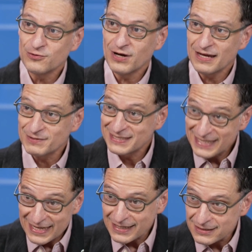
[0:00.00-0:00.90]
you have
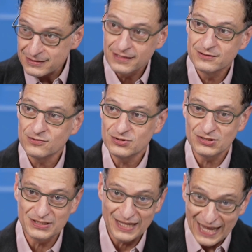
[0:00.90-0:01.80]
cities such
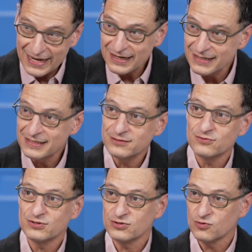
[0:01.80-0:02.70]
as Langley,
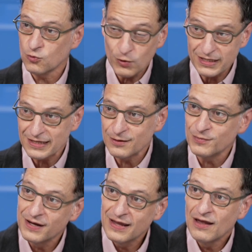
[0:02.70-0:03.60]
such as
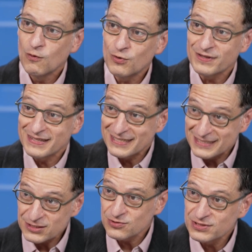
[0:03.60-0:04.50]
Coquitlam, where the
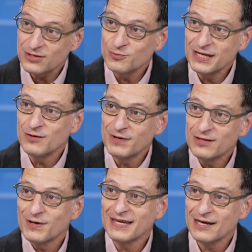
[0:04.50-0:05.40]
decisions are being
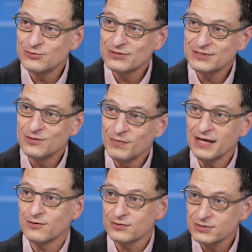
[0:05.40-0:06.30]
made by councils and
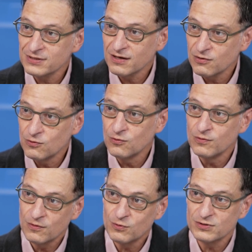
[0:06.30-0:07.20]
mayors
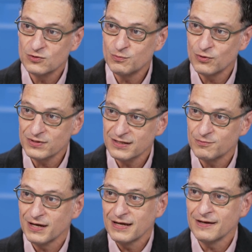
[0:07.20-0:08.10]
who were
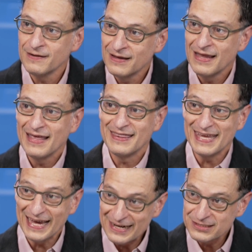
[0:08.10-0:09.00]
supported by
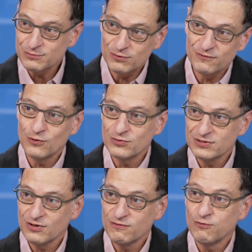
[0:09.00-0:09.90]
the eligible
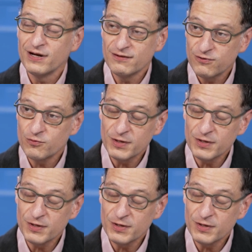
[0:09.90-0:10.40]
vote of 1 in 4